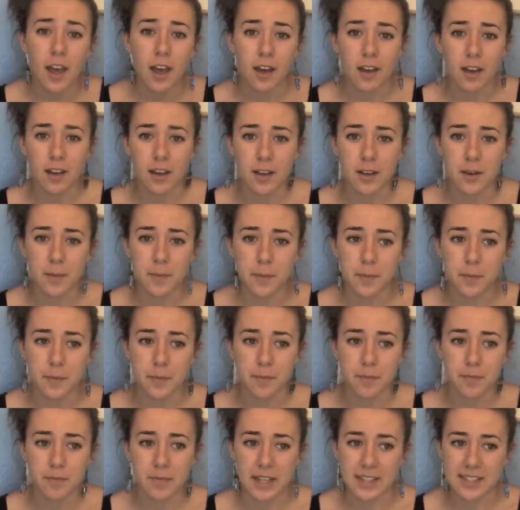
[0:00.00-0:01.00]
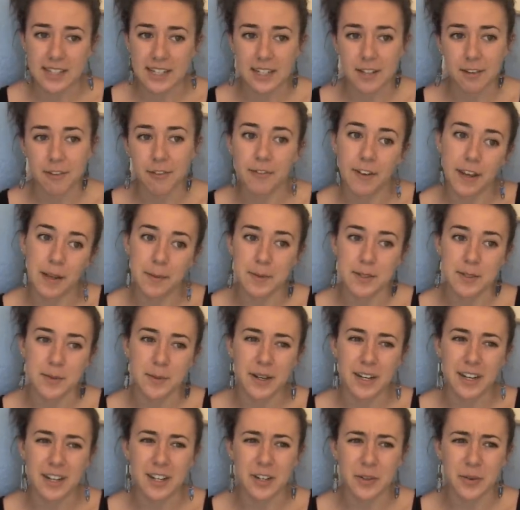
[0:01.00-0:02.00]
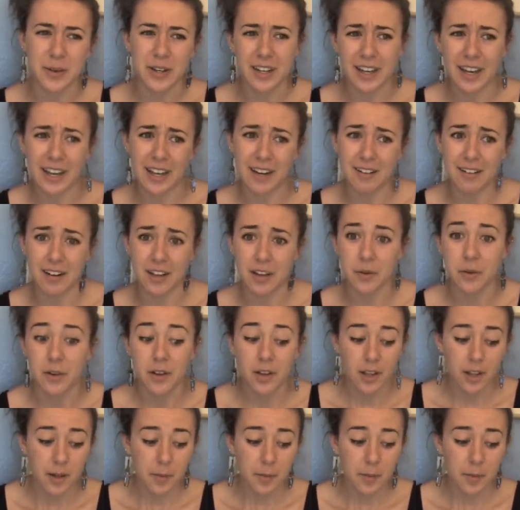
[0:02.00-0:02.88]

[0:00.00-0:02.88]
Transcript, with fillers: um, that's like the famous way to do it, I don't know.